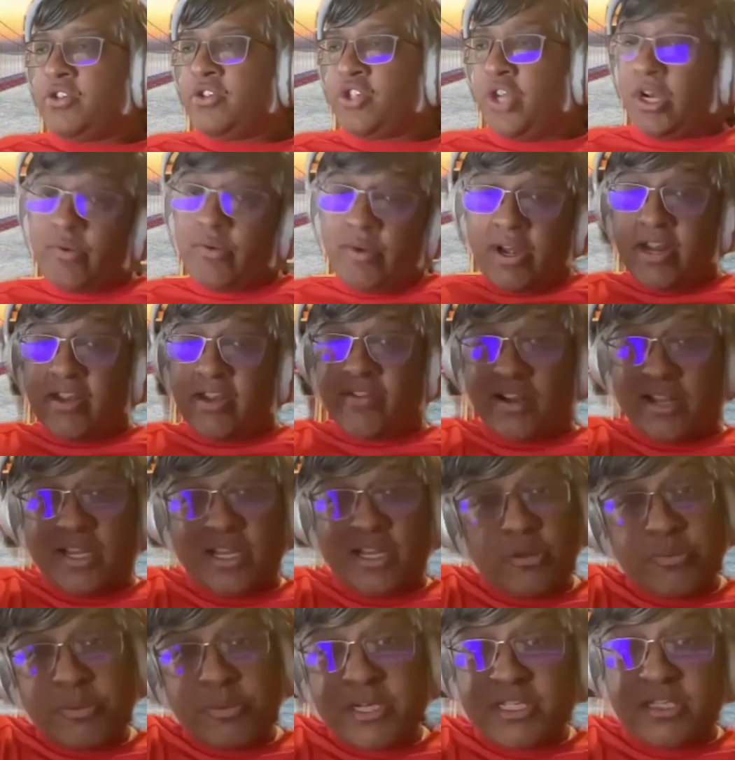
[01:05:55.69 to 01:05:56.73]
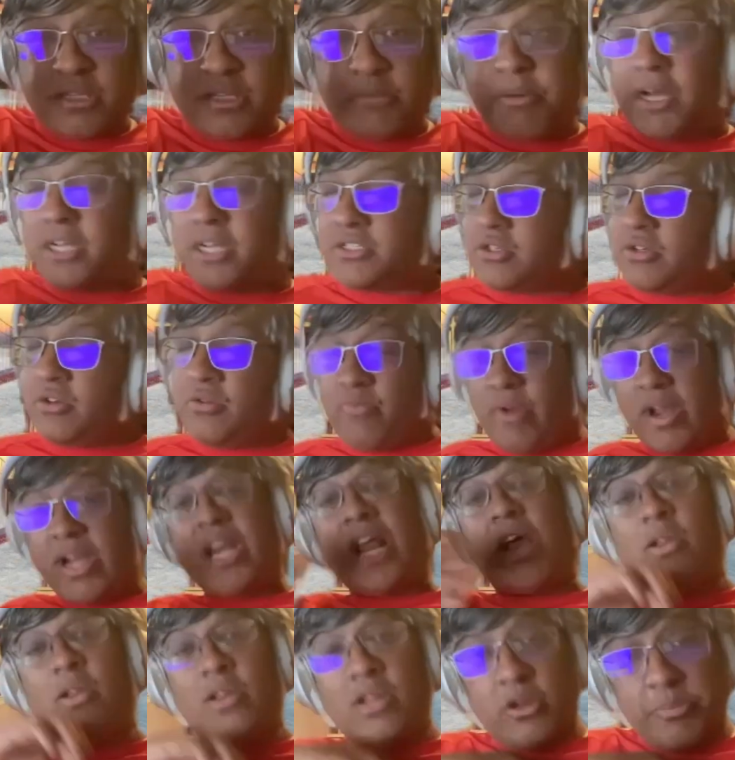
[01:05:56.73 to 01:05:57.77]
Generate is a little piece of the puzzle. Right
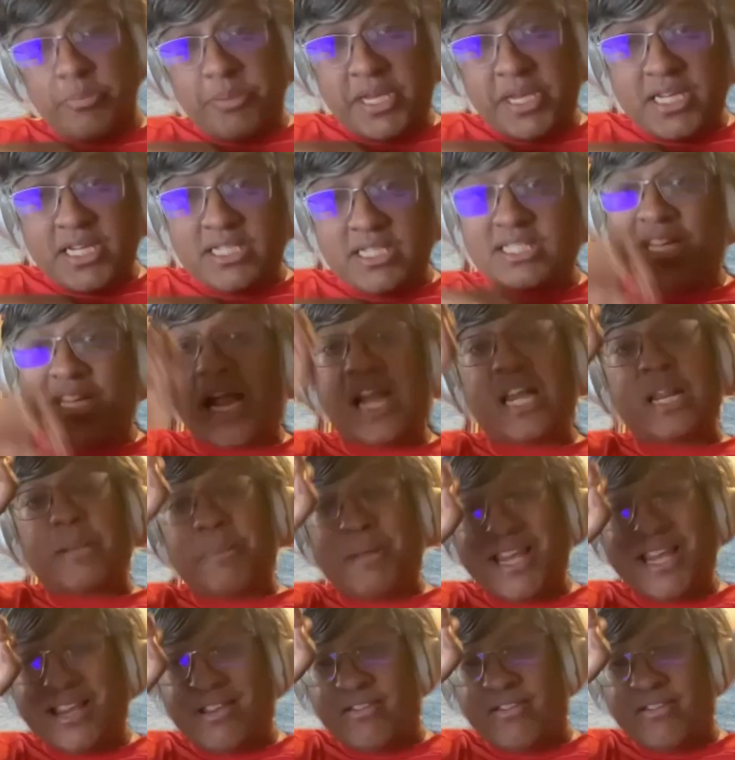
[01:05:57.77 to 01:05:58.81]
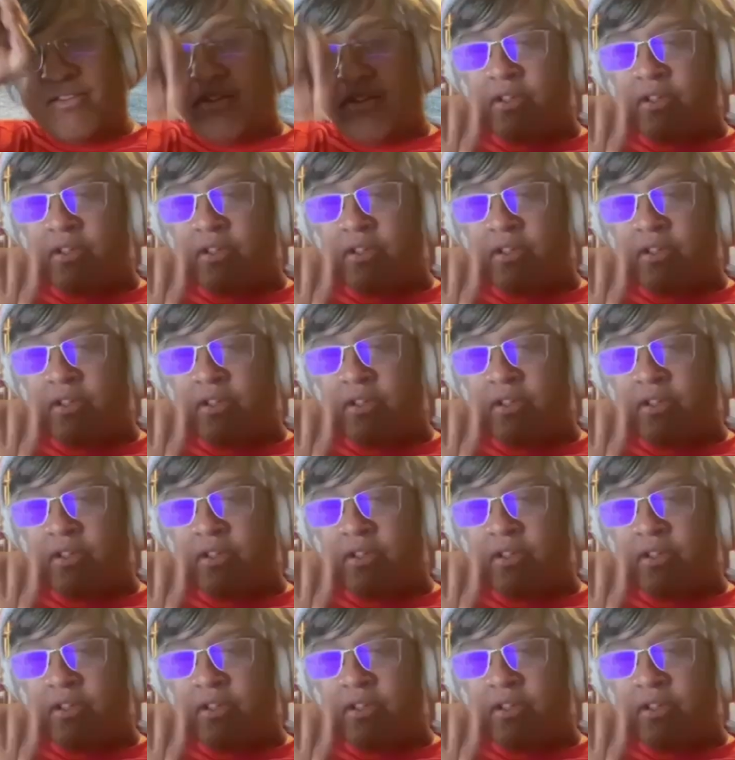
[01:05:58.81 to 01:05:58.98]
now, a little piece, tiny piece.